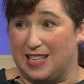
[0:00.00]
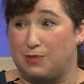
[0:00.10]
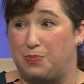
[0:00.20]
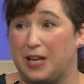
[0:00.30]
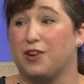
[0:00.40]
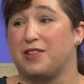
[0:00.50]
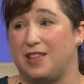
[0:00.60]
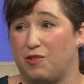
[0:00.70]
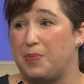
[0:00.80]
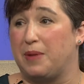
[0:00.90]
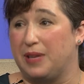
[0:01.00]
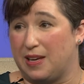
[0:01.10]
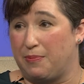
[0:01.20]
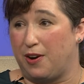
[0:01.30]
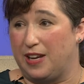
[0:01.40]
is bigger than the
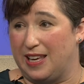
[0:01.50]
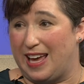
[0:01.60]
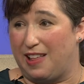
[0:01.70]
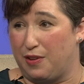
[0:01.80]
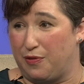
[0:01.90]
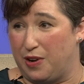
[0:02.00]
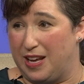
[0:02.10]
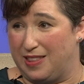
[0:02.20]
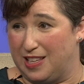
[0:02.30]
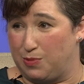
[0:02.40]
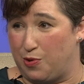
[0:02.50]
Republican Party in California at this point.